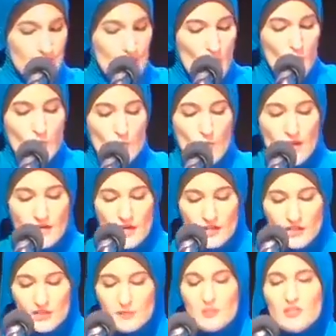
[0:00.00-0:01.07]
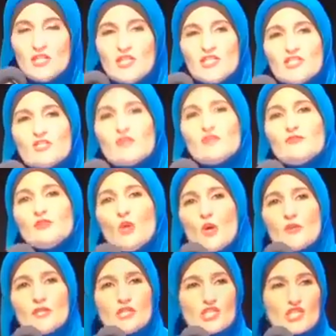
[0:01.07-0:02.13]
We want our communities to
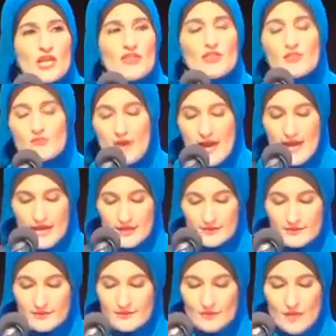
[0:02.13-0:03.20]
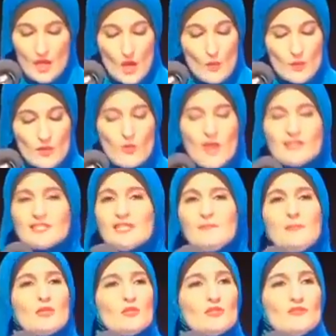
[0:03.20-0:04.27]
flourish and thrive. We want to
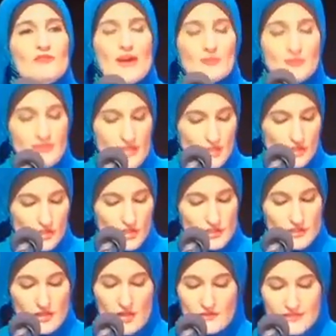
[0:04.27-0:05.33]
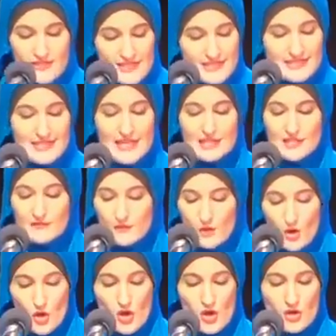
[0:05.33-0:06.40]
build foundations of success for
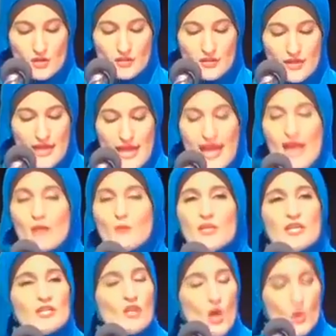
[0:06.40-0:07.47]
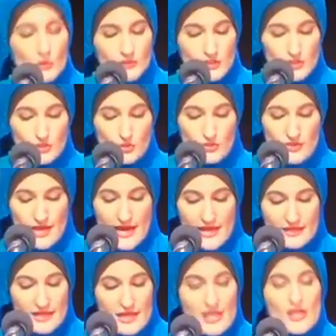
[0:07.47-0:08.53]
all, and we can only do
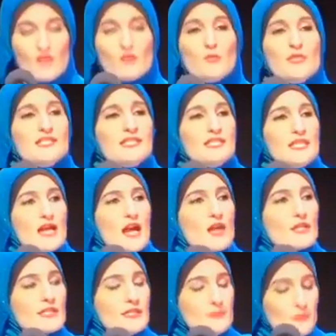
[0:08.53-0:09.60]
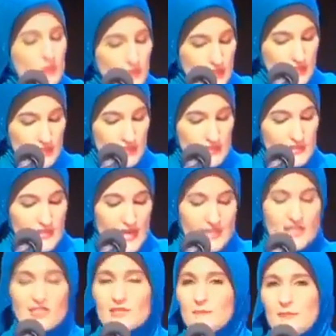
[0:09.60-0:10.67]
that if we see our communities and
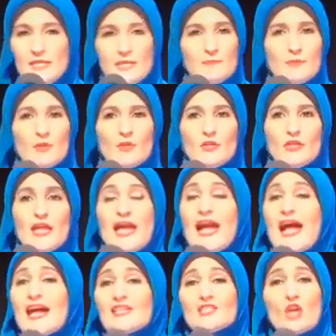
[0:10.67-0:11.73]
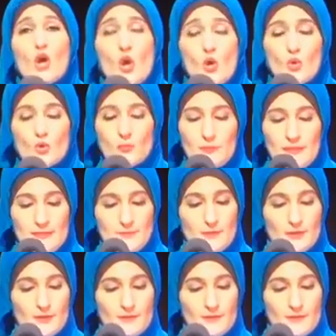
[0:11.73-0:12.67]
its people as whole people.